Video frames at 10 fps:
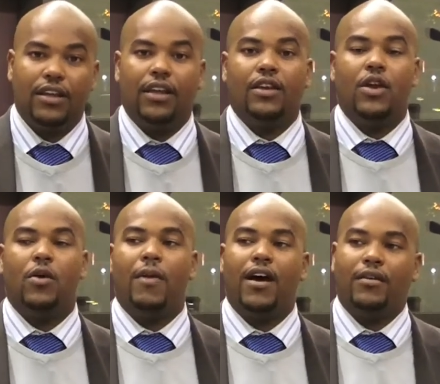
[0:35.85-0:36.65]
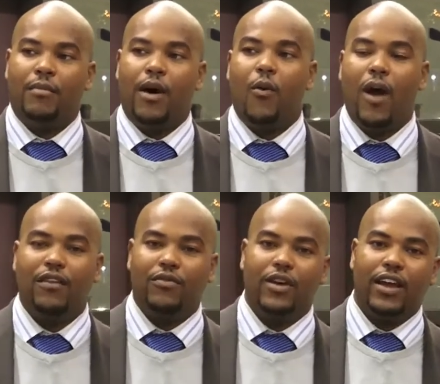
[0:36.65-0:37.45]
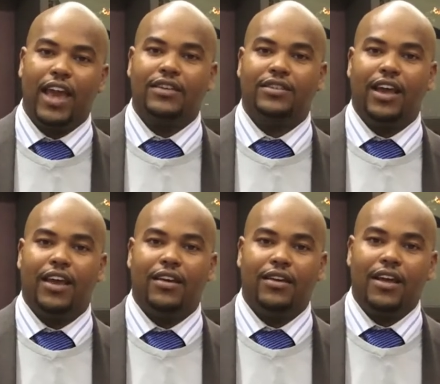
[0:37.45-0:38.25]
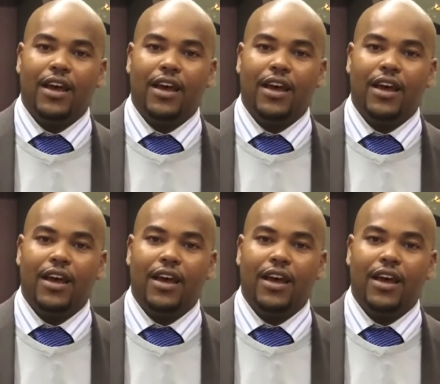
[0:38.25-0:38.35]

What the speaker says: You know, my white friend can't say it,